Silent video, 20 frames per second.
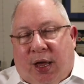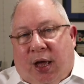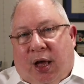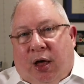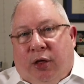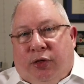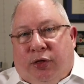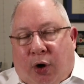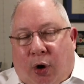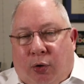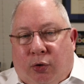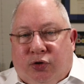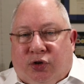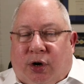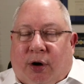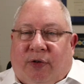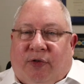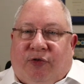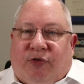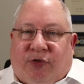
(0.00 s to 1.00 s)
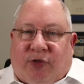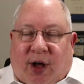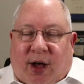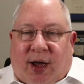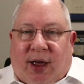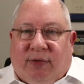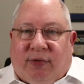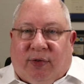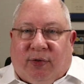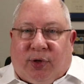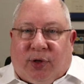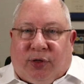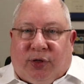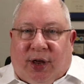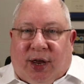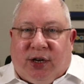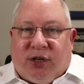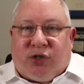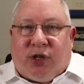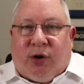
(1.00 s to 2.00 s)
those are 5 of the
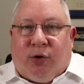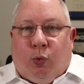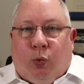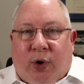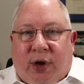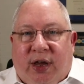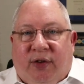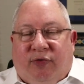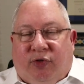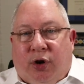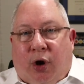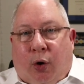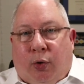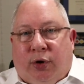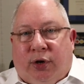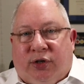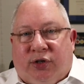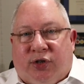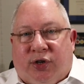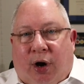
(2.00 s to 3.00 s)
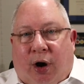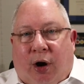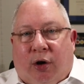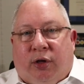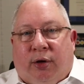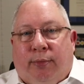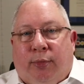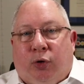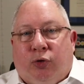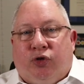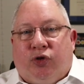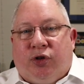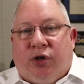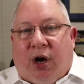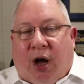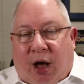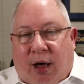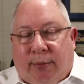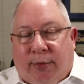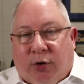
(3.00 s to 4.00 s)
things that we've noticed are the most
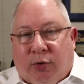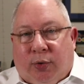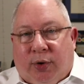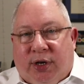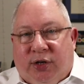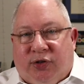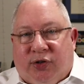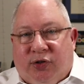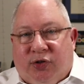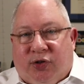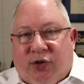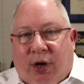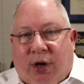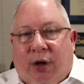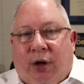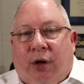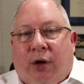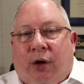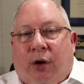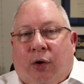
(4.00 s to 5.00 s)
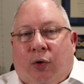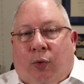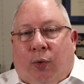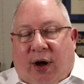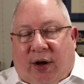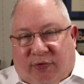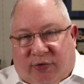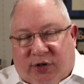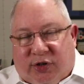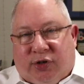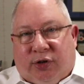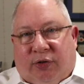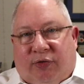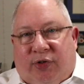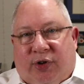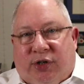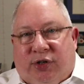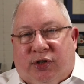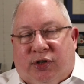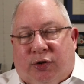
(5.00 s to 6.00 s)
common reasons why visitor
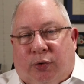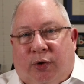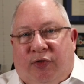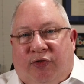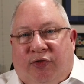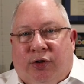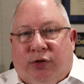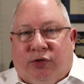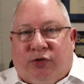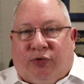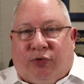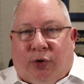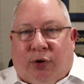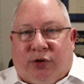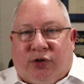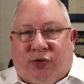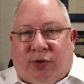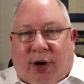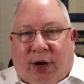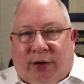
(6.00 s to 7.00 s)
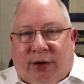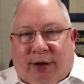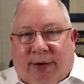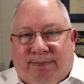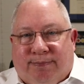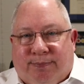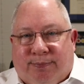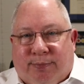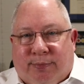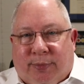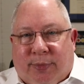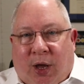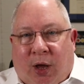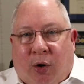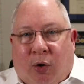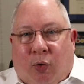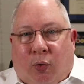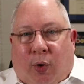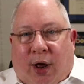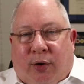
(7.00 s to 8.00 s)
visas are refused for Australia.
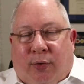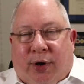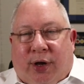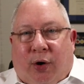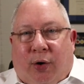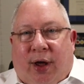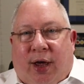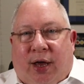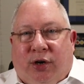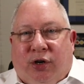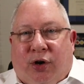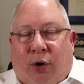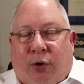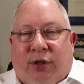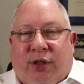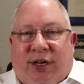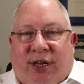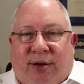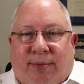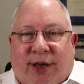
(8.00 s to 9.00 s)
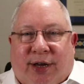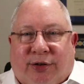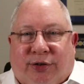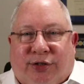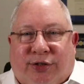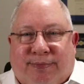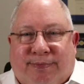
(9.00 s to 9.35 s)
Why don't we go ahead and go to the emails?